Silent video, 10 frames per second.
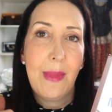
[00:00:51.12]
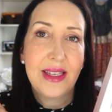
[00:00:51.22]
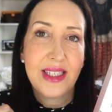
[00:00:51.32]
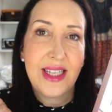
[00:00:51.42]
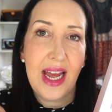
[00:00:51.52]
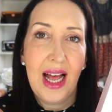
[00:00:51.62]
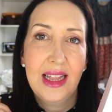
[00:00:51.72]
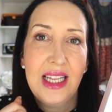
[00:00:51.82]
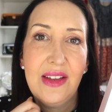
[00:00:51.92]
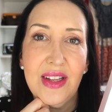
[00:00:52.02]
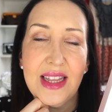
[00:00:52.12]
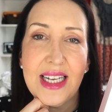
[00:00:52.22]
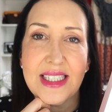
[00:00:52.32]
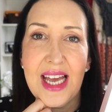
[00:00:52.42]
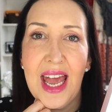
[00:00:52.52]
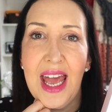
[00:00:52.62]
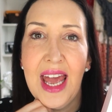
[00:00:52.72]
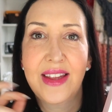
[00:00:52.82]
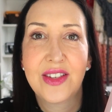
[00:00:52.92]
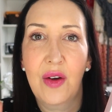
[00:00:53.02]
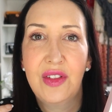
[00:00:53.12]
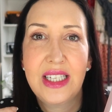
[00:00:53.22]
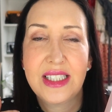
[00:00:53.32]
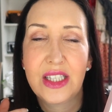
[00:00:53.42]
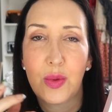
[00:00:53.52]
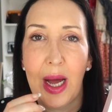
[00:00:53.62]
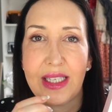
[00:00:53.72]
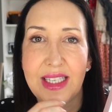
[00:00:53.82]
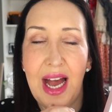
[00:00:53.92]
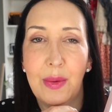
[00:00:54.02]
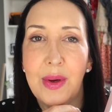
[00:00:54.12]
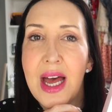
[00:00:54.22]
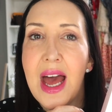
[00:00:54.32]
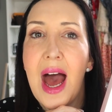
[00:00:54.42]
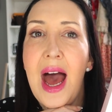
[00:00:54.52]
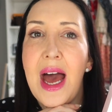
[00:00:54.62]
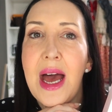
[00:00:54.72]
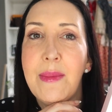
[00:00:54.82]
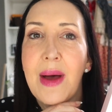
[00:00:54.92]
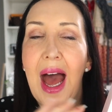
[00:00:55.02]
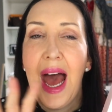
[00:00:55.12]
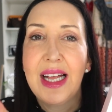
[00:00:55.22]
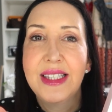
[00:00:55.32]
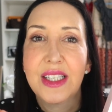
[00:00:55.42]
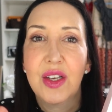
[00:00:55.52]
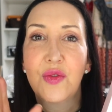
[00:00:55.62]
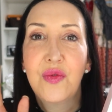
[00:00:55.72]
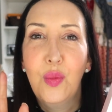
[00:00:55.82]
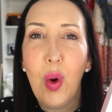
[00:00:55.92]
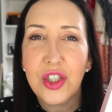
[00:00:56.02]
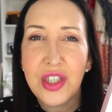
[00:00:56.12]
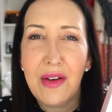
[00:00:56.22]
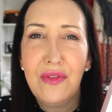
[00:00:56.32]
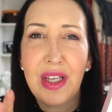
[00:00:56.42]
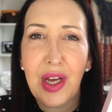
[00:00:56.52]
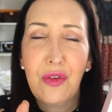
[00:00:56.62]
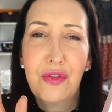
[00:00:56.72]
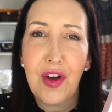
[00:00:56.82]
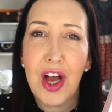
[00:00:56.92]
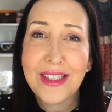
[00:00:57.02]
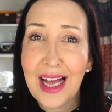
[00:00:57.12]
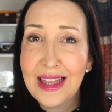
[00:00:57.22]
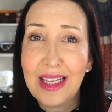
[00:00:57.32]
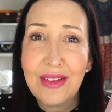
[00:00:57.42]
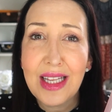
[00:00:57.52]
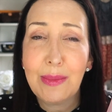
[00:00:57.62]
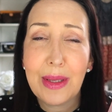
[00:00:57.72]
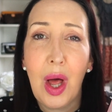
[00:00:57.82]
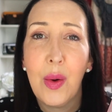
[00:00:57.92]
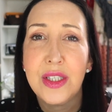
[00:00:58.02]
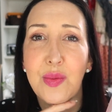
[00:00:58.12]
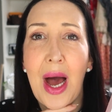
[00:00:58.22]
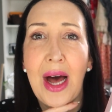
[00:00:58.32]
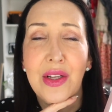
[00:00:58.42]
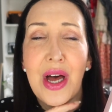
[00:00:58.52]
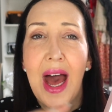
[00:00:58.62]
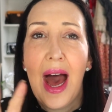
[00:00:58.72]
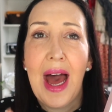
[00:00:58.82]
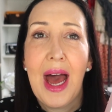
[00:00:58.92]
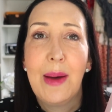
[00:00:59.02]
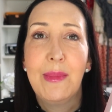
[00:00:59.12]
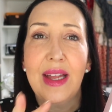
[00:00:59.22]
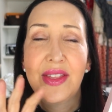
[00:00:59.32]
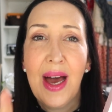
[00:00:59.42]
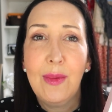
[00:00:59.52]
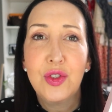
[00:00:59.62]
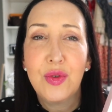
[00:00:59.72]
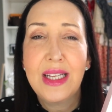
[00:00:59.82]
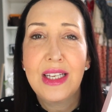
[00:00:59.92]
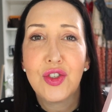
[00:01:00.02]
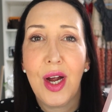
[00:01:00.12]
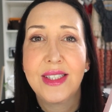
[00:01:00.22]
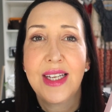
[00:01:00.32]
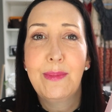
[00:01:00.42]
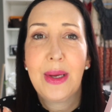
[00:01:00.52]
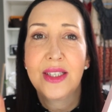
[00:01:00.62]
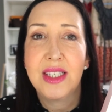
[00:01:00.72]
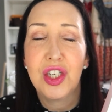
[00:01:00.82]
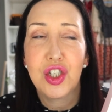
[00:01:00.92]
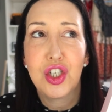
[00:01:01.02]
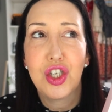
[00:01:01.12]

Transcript: as I say, I'll leave it linked here. So I've linked it twice now. Um, and watch that video first. I'll leave it linked below as well. Um, that one's really interesting because it just